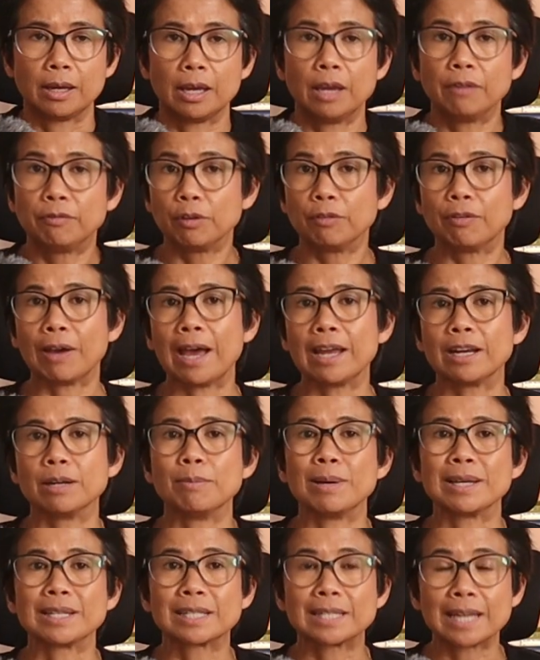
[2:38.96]
If you've had a
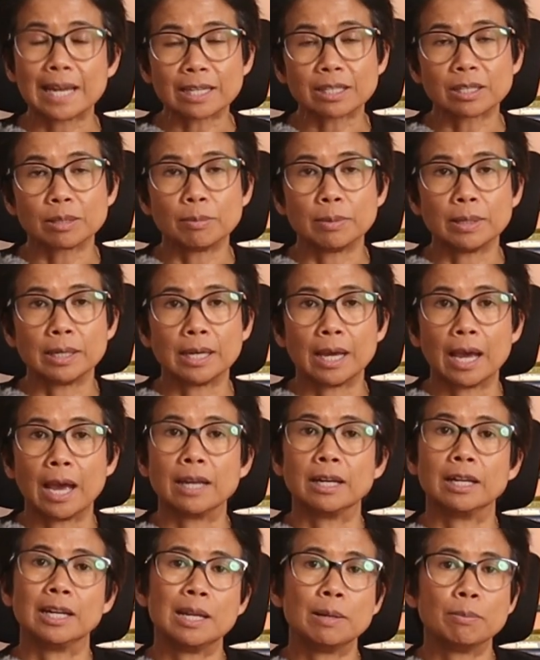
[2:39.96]
mastectomy
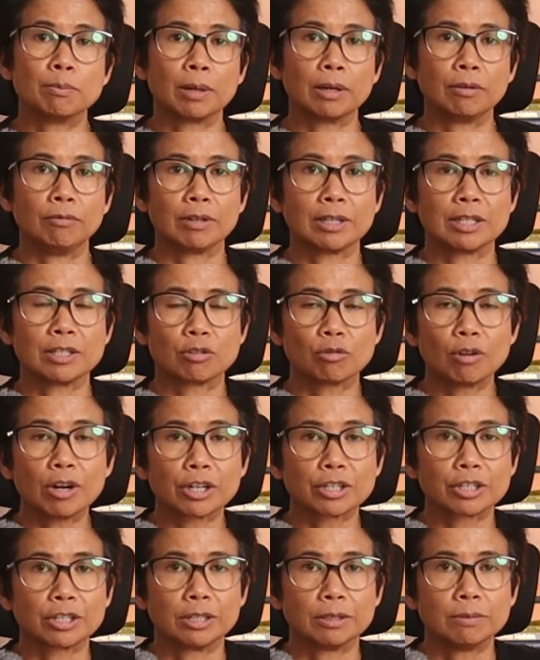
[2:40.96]
and an implant
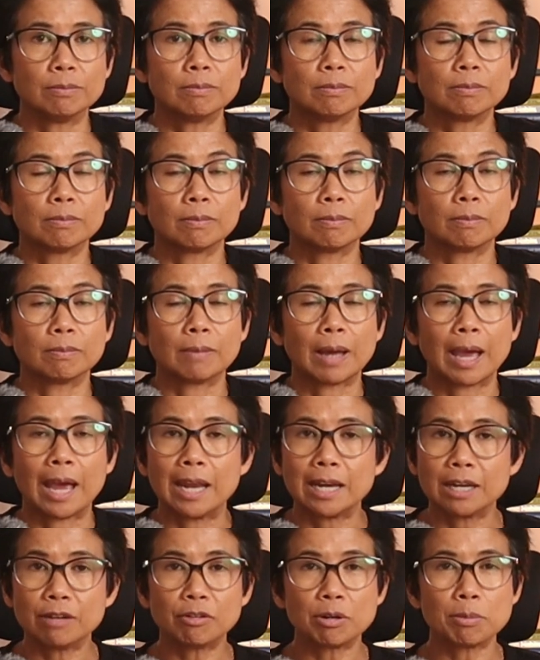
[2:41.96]
reconstruction,
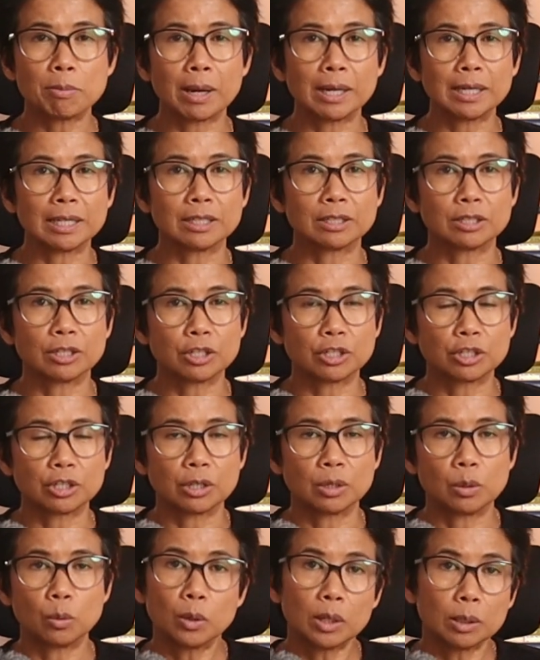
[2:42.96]
any remaining
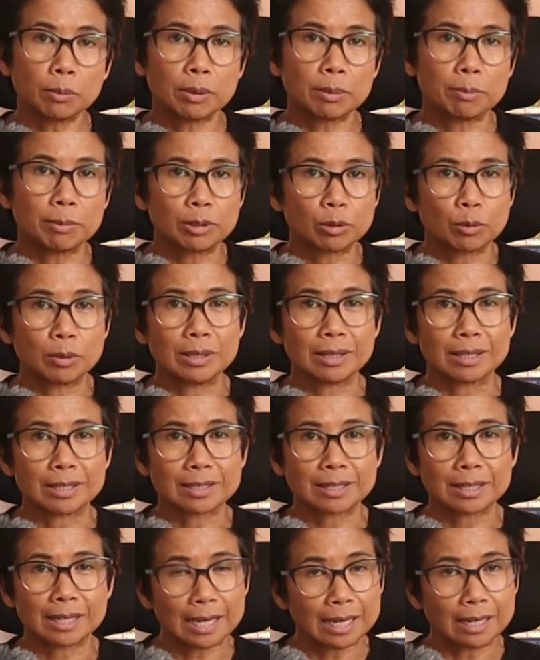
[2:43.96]
tissue will be between the
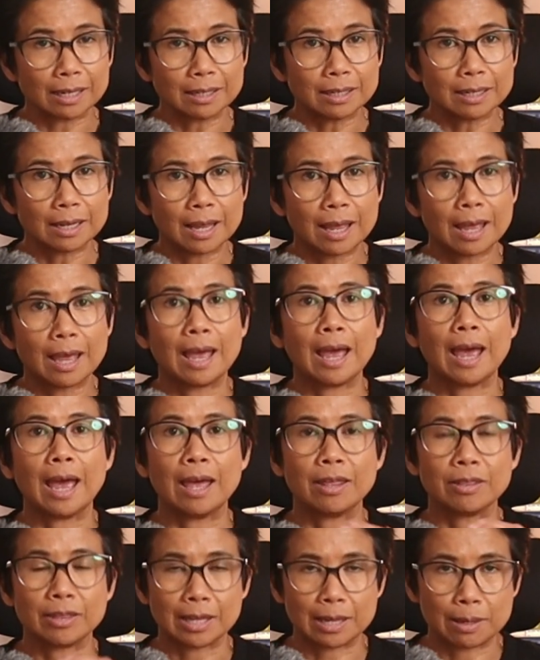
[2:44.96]
skin
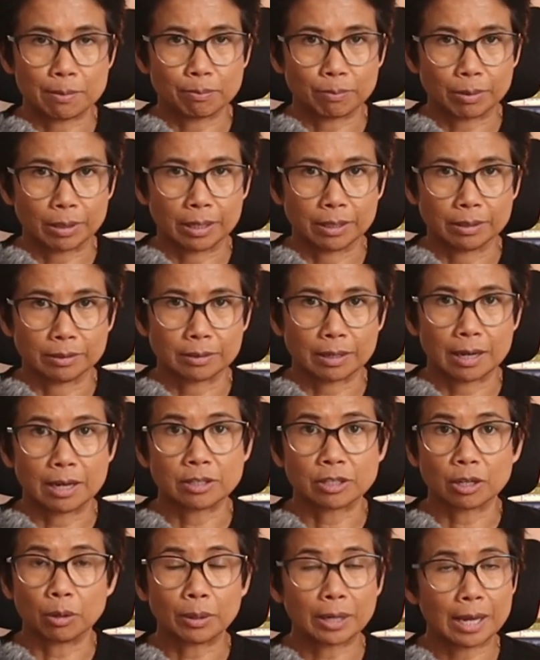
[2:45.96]
and the implant.
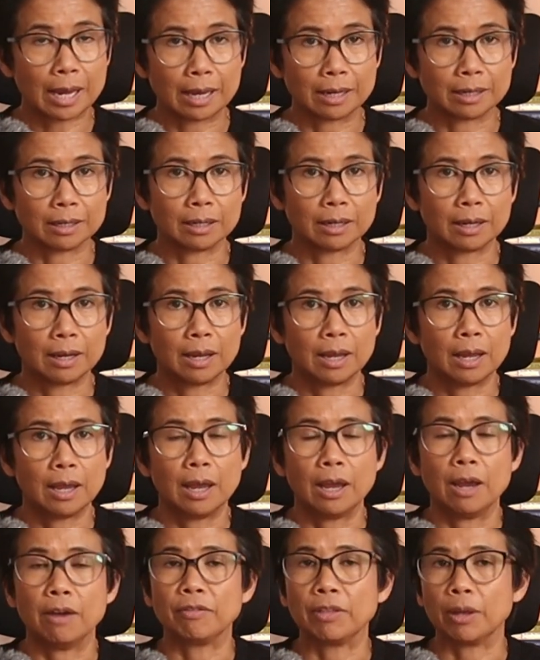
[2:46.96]
And so again,
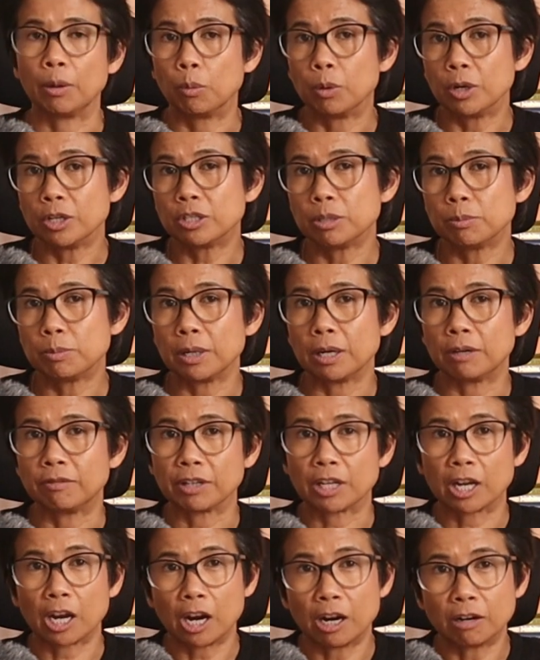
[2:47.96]
if there were to be a
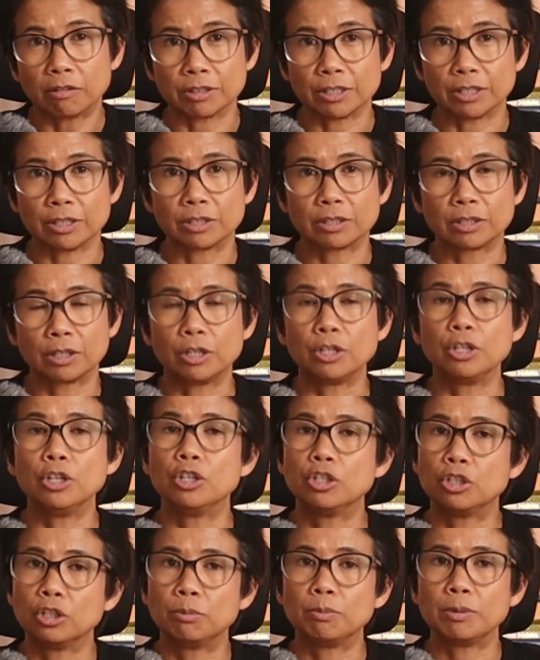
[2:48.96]
recurrence, you
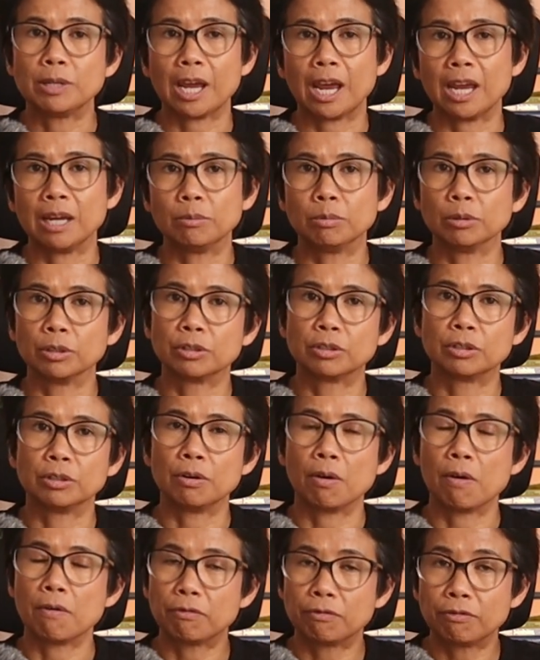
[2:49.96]
should be able
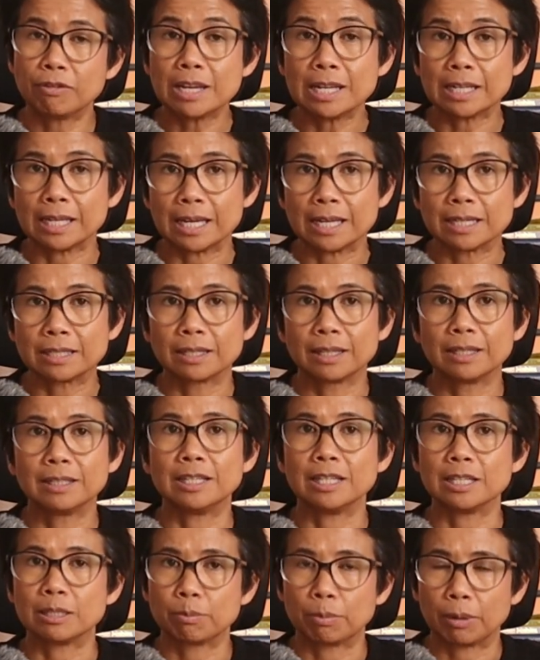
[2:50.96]
to feel it
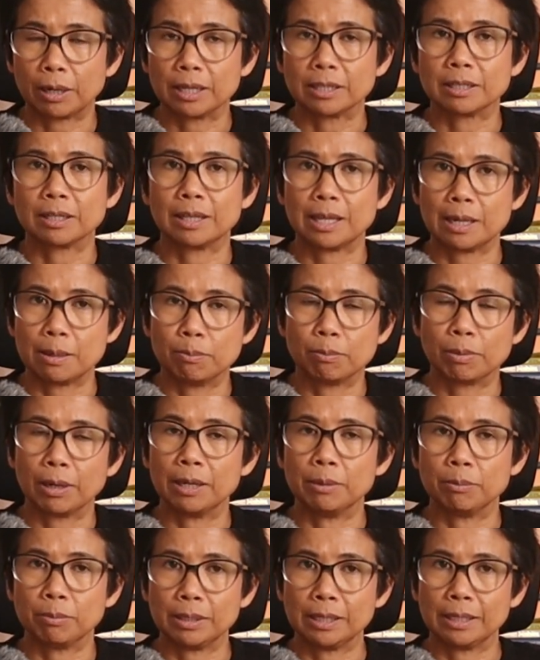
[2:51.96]
despite the
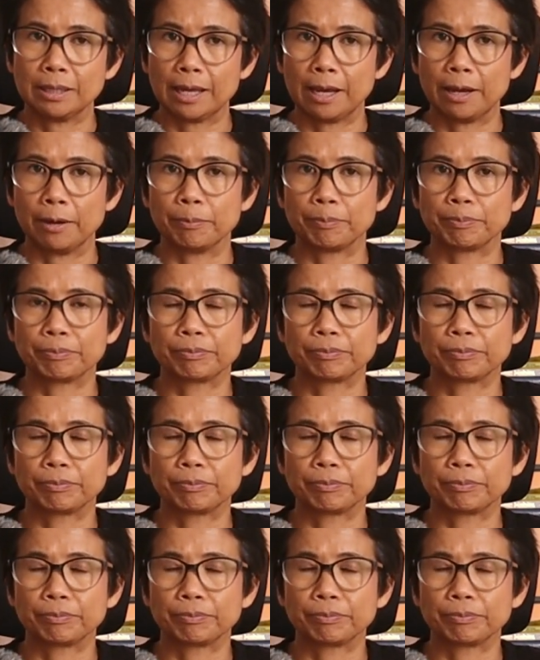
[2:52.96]
implant being there.